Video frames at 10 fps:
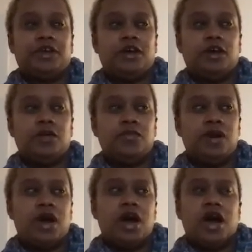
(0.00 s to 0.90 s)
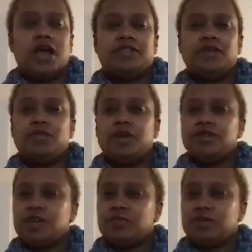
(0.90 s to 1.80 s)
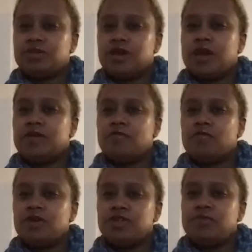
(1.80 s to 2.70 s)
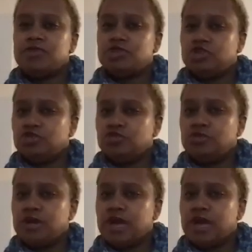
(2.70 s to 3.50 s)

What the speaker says: I think what else I would do,